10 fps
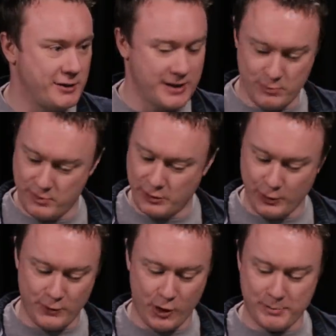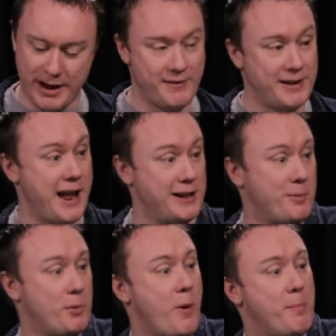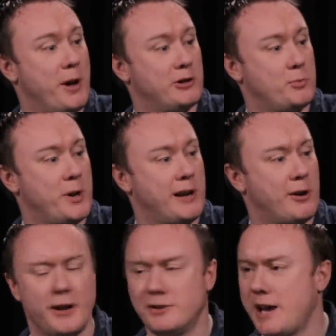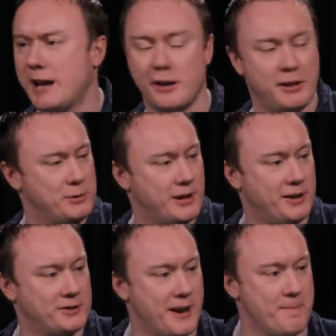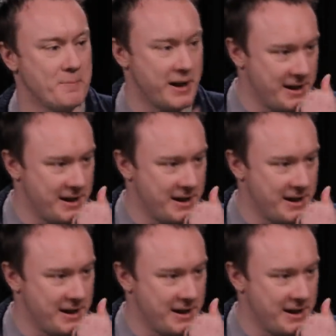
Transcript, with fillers: And then they sort of knocked them out and ended up with one person winning on like Tekken, I think was the last game.